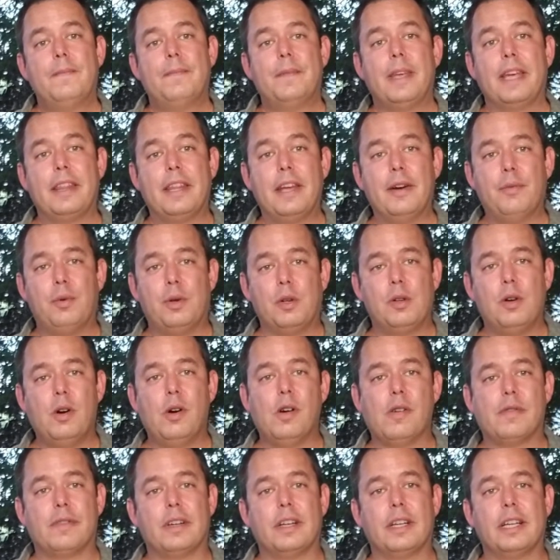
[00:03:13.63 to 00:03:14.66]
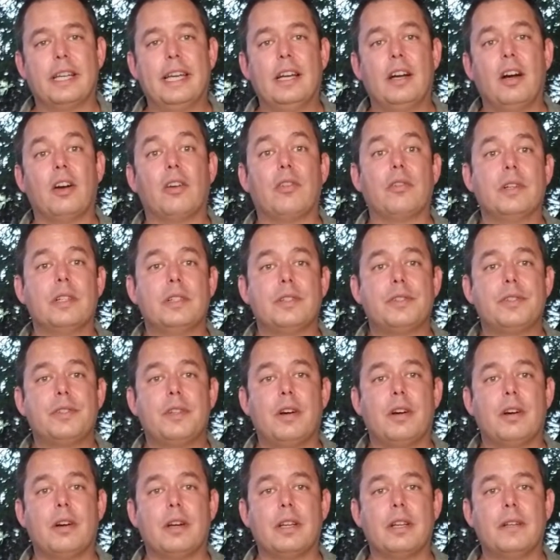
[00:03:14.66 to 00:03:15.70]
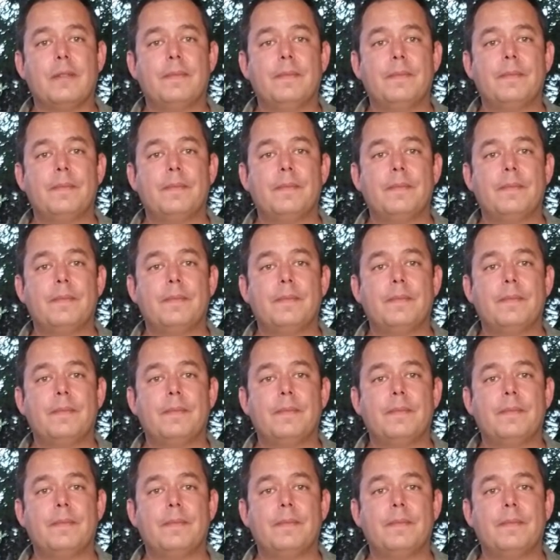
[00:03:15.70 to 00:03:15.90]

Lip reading: and then we'll go over and get our grill started,